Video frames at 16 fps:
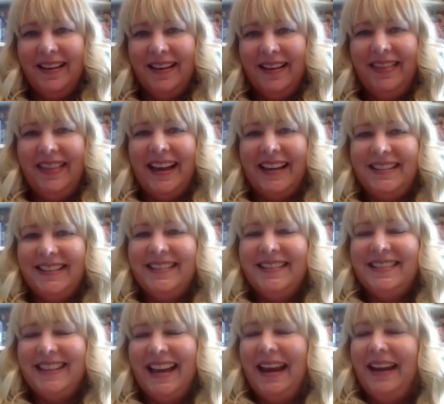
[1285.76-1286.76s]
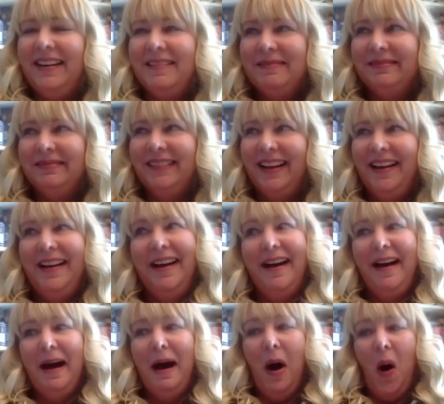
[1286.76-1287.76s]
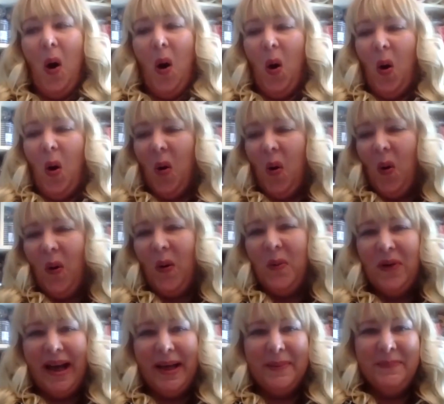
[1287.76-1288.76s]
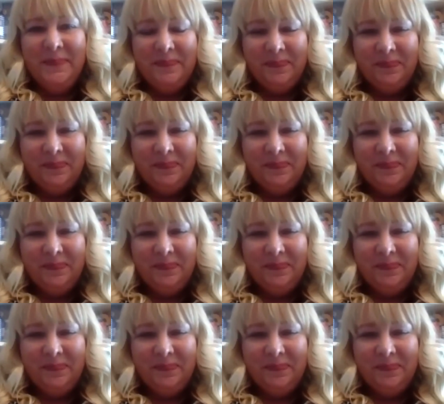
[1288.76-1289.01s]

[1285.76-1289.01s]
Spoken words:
That's insane. Oh, well,